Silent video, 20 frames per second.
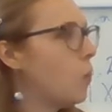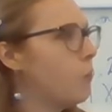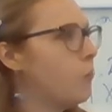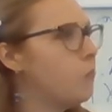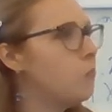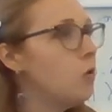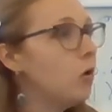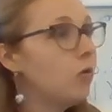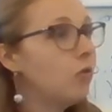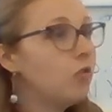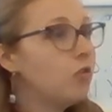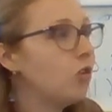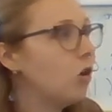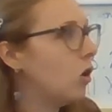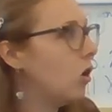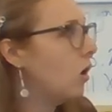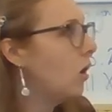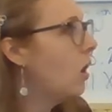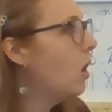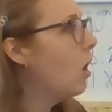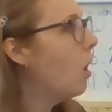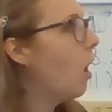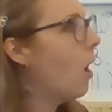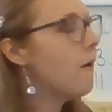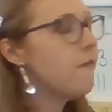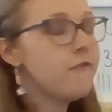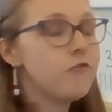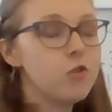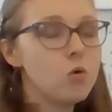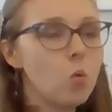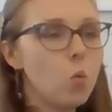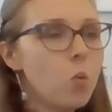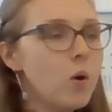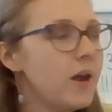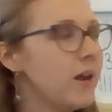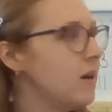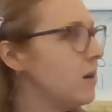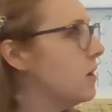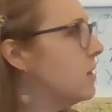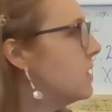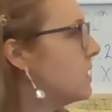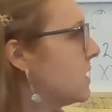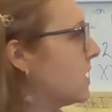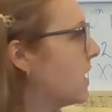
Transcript: rustle of the wind